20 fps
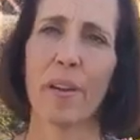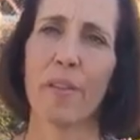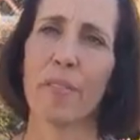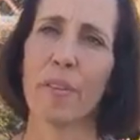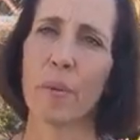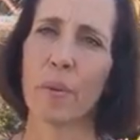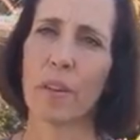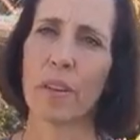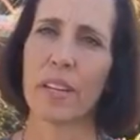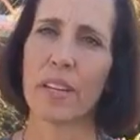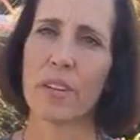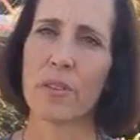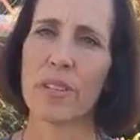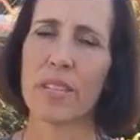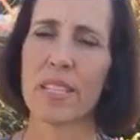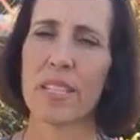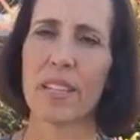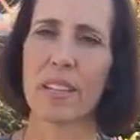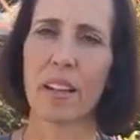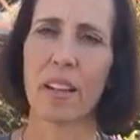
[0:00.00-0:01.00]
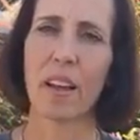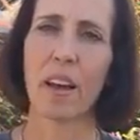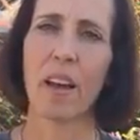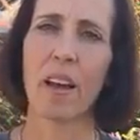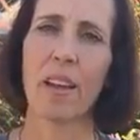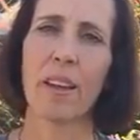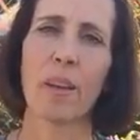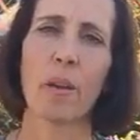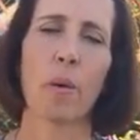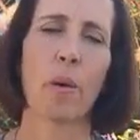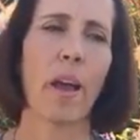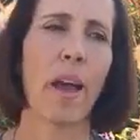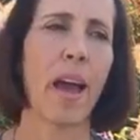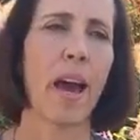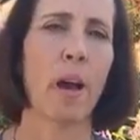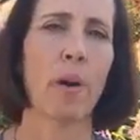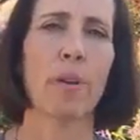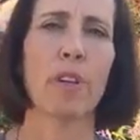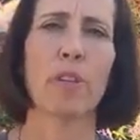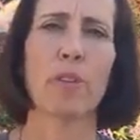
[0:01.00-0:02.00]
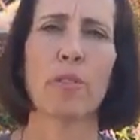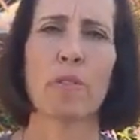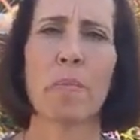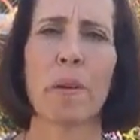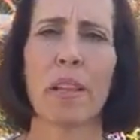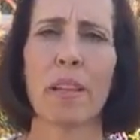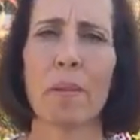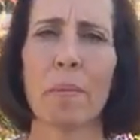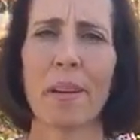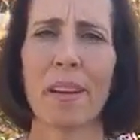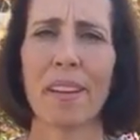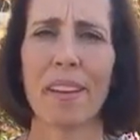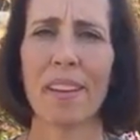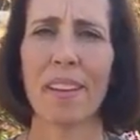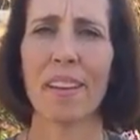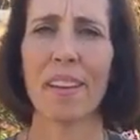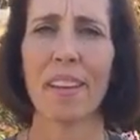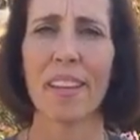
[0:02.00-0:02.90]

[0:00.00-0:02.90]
if you are interested on how to use belly button